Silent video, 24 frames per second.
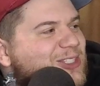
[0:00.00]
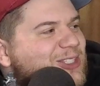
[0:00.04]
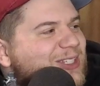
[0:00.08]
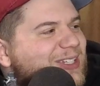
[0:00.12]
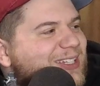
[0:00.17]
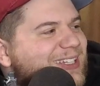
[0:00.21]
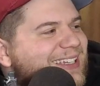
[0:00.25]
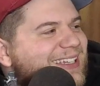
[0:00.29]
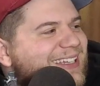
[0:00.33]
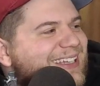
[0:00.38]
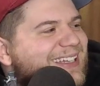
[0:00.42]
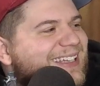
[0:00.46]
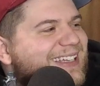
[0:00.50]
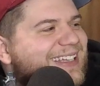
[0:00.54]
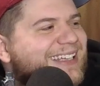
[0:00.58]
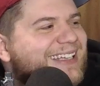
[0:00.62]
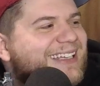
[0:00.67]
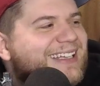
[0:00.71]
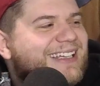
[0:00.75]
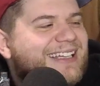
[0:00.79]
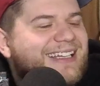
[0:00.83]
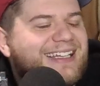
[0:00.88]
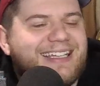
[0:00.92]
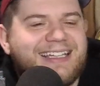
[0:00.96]
faith in
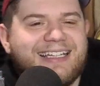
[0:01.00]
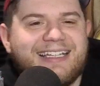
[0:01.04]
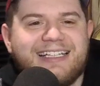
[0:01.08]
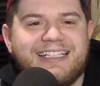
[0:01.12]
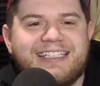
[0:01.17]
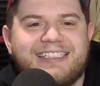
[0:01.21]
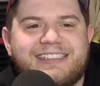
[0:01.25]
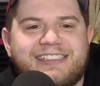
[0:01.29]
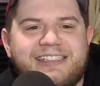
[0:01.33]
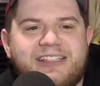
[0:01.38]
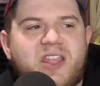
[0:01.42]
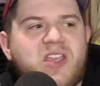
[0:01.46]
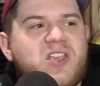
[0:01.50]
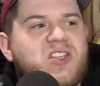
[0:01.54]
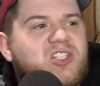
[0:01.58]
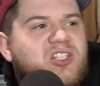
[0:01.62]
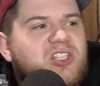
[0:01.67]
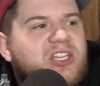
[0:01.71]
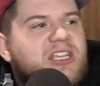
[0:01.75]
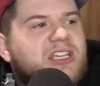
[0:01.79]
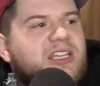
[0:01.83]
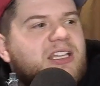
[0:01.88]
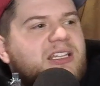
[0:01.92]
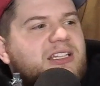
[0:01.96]
Disney. I know, and this,
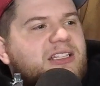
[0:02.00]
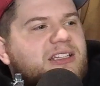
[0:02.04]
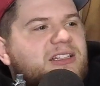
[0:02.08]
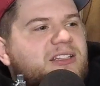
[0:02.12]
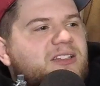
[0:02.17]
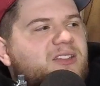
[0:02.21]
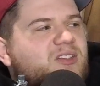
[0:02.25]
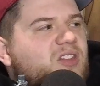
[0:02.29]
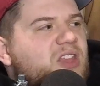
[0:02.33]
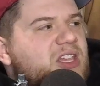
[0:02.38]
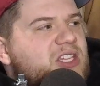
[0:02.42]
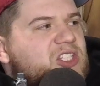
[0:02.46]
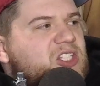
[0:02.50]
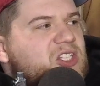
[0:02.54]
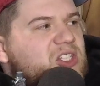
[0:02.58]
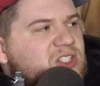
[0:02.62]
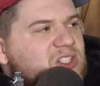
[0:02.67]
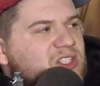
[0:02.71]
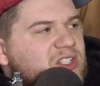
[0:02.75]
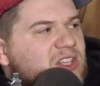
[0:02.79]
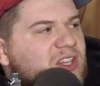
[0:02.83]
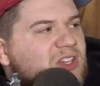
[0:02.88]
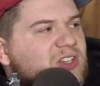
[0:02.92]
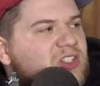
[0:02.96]
they, they always tell great. This is
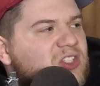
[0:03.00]
stories, the